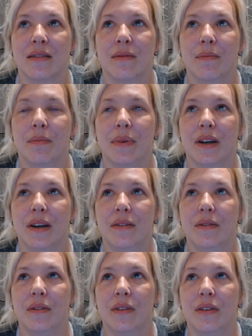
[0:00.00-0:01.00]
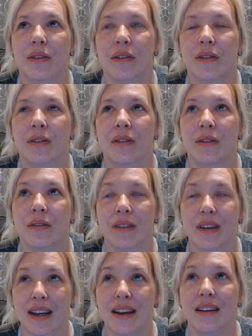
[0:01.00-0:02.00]
But
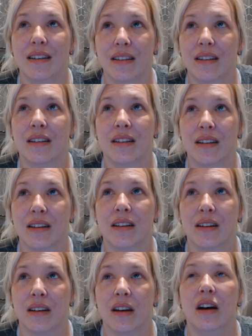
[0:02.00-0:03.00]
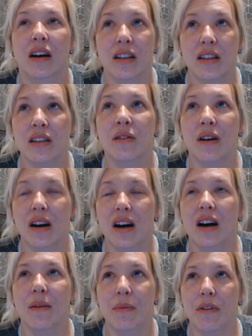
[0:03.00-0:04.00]
yeah, I do.
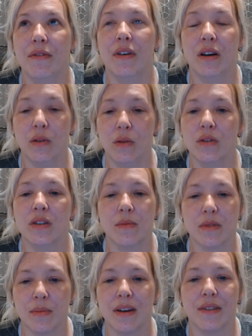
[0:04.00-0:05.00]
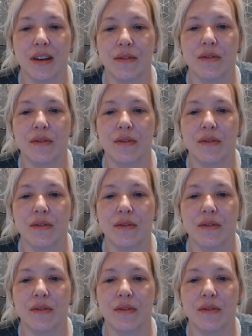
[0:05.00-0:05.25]
I prefer autumn's my favourite